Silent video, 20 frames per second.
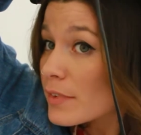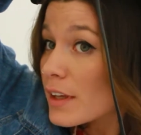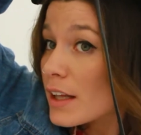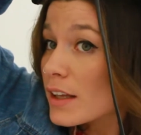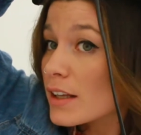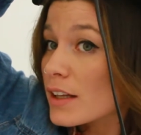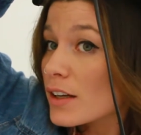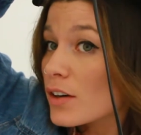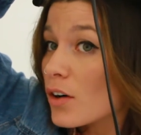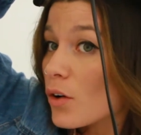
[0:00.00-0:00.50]

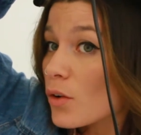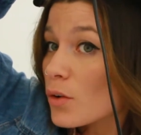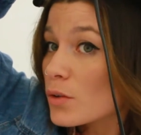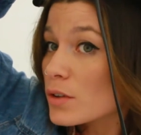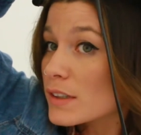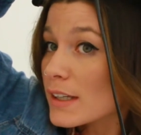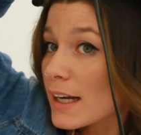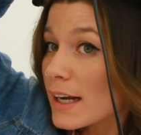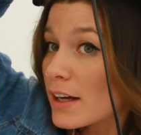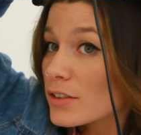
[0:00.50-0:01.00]
and then
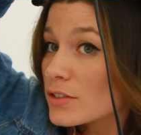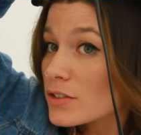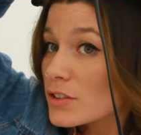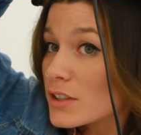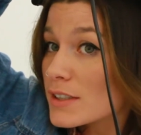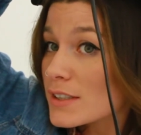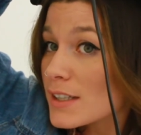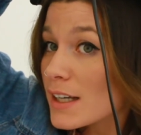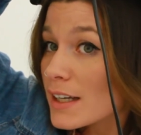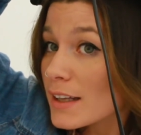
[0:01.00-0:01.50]
hold down
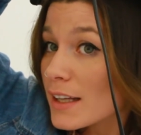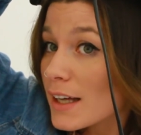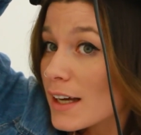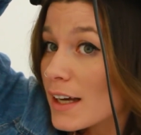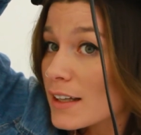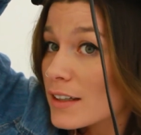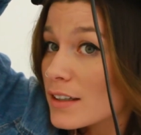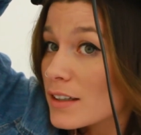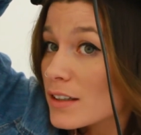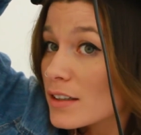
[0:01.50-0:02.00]
just like that.